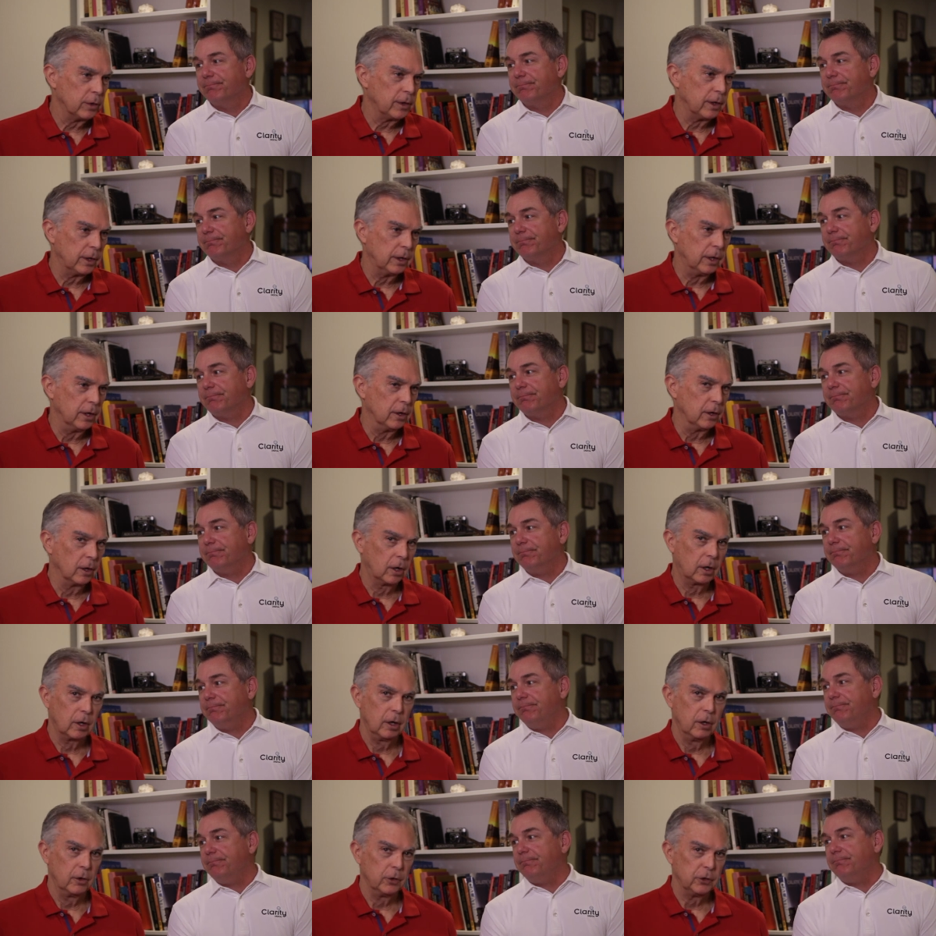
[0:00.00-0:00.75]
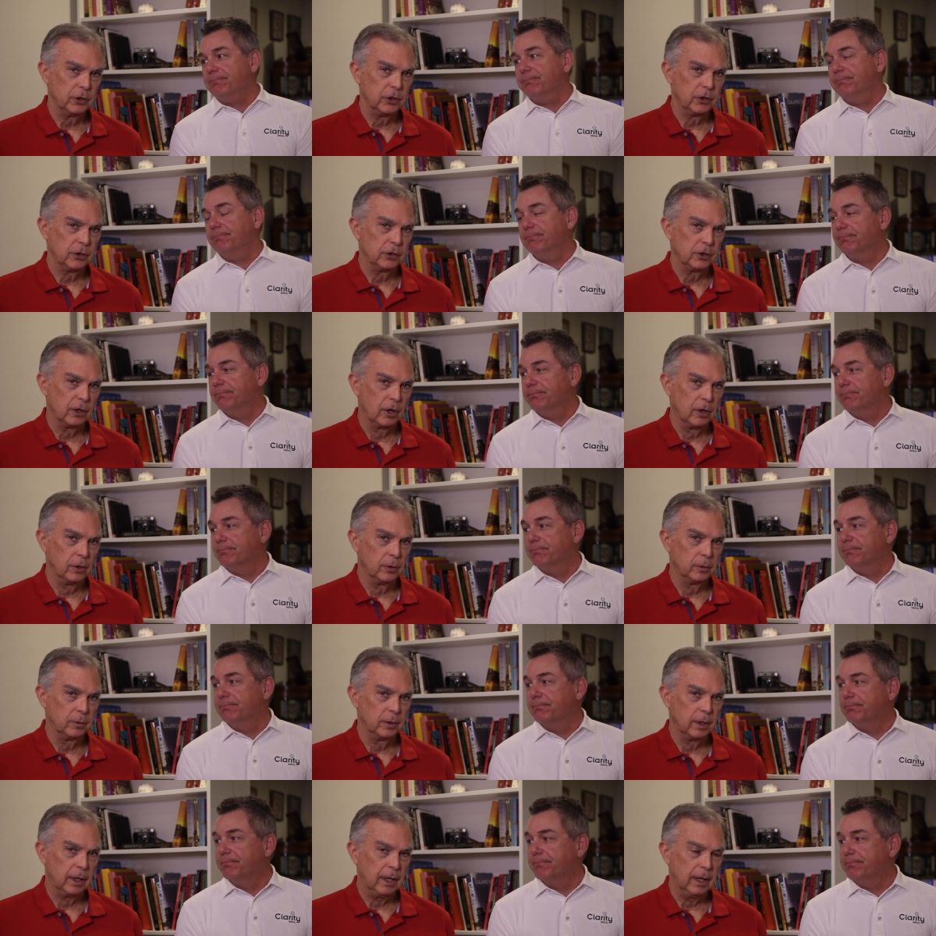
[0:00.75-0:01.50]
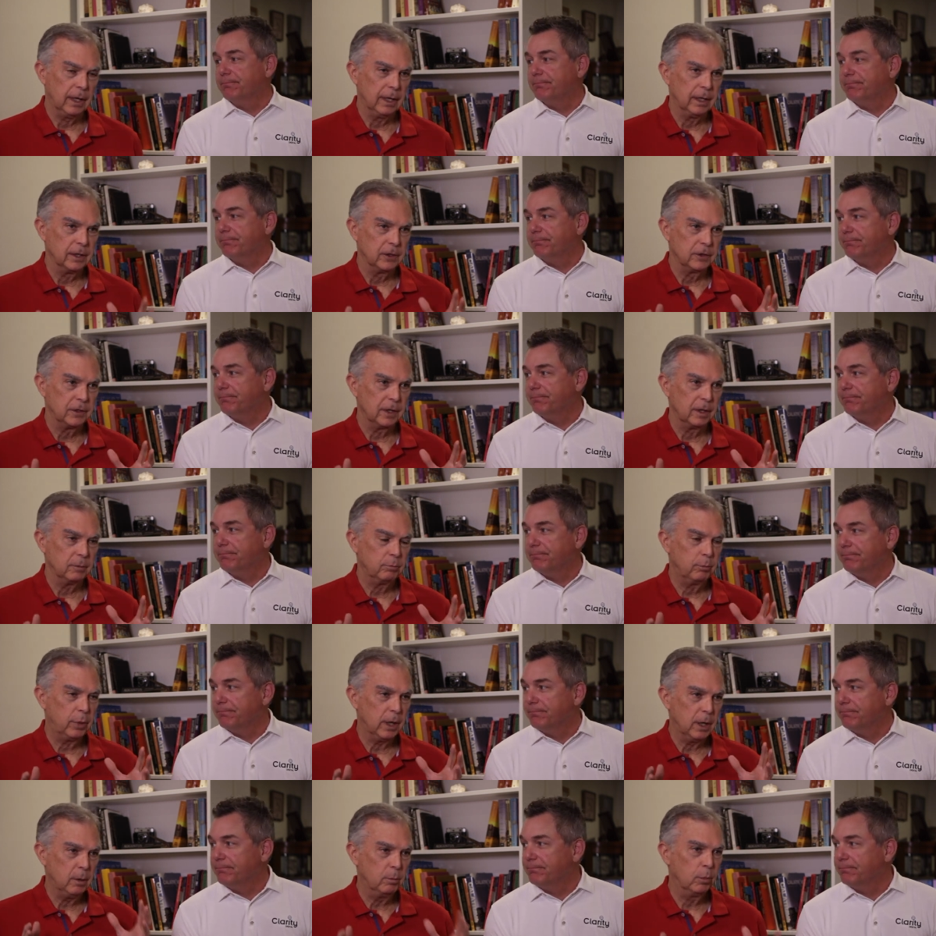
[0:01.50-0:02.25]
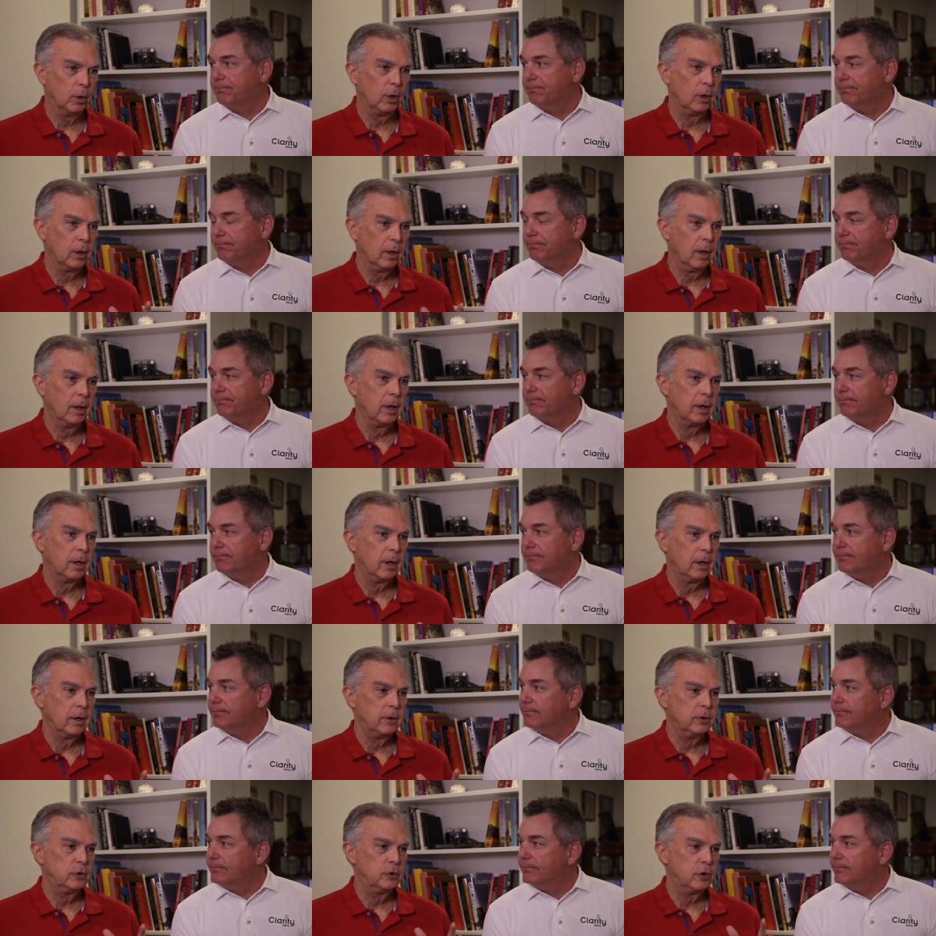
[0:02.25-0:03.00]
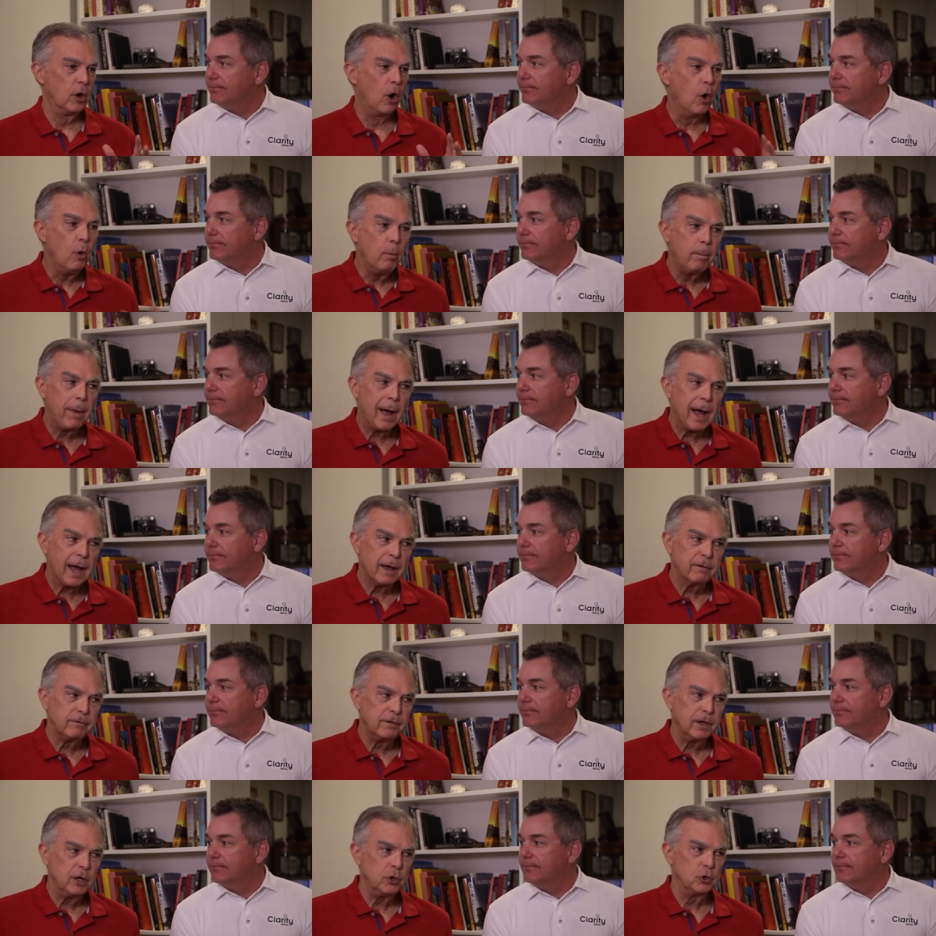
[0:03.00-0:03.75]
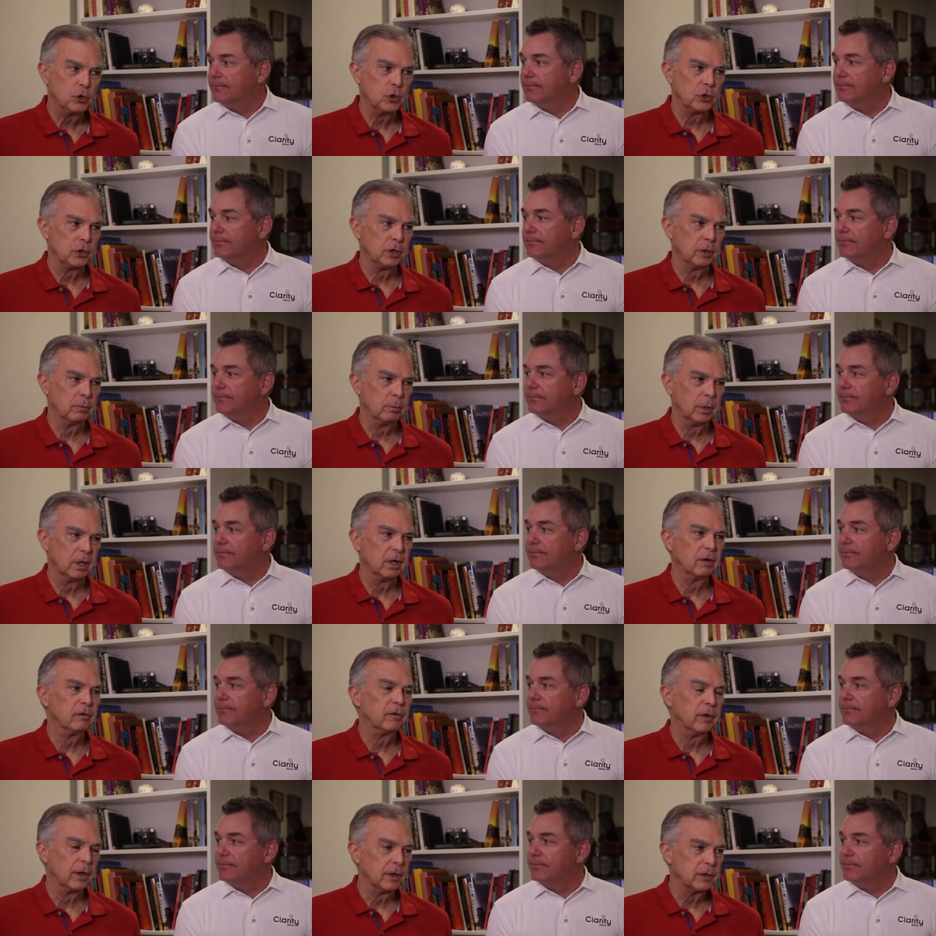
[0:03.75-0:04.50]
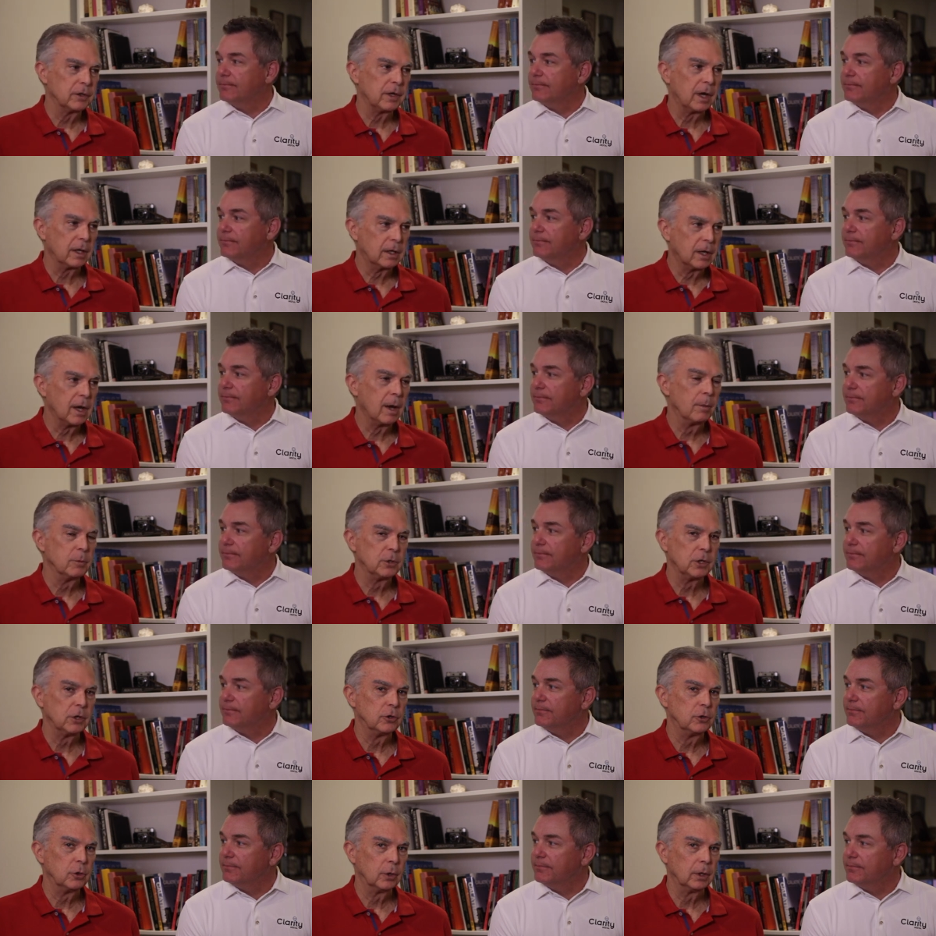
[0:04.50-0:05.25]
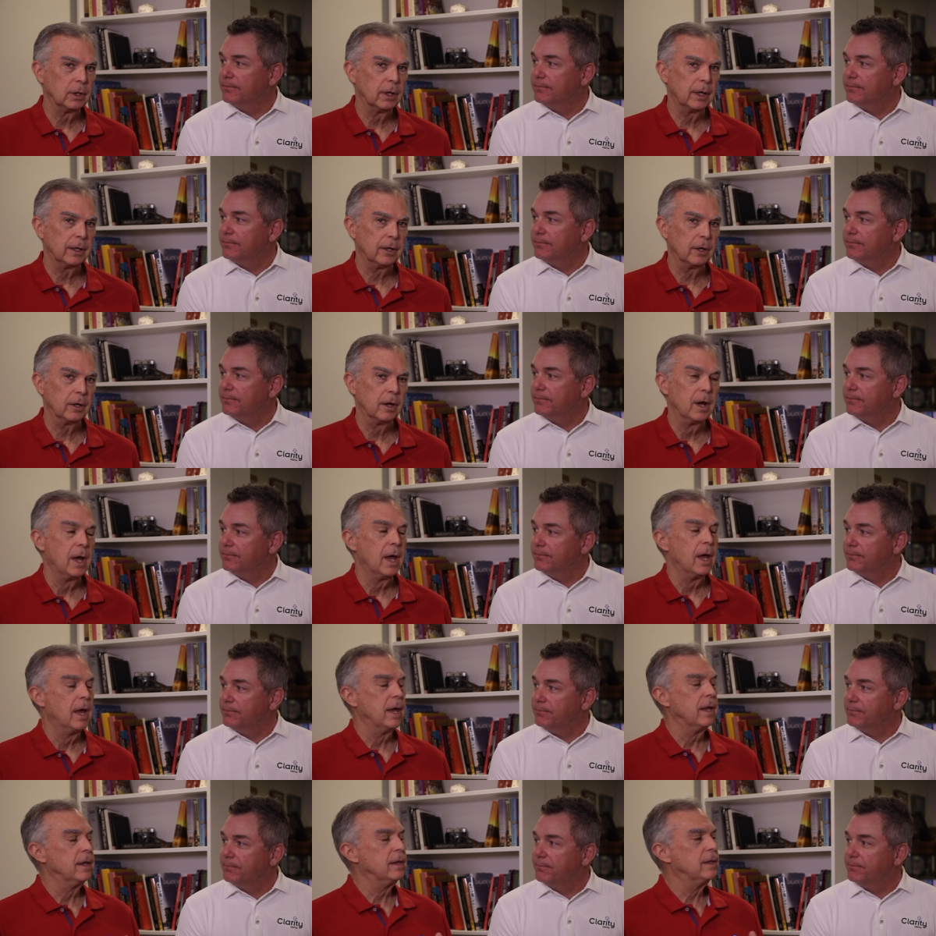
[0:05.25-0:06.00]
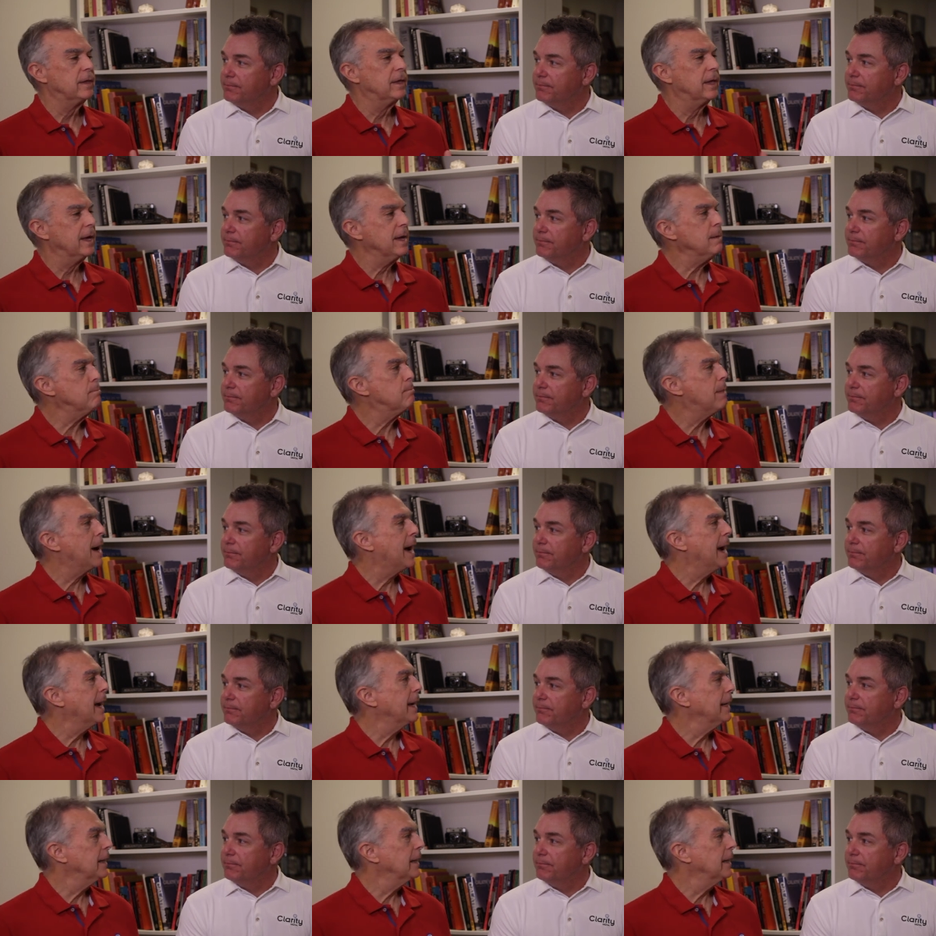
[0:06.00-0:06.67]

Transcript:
Speaker 1: thing here to close this on, and is that people don't buy features and benefits. That comes into it later they buy